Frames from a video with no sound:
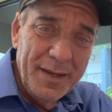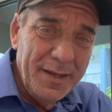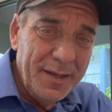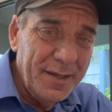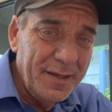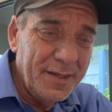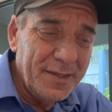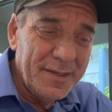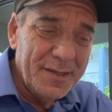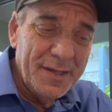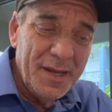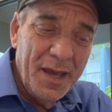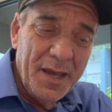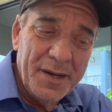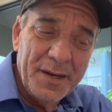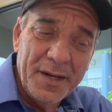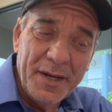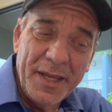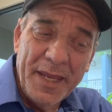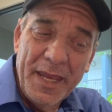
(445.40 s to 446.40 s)
is not
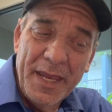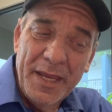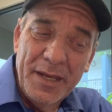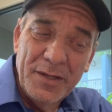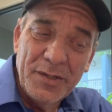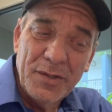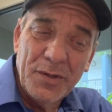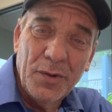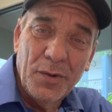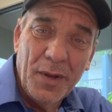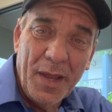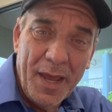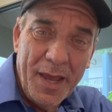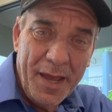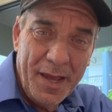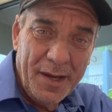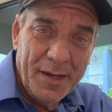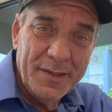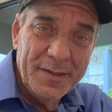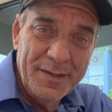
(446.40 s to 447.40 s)
an occasional
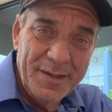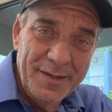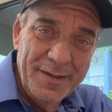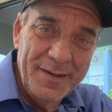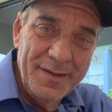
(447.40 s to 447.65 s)
act."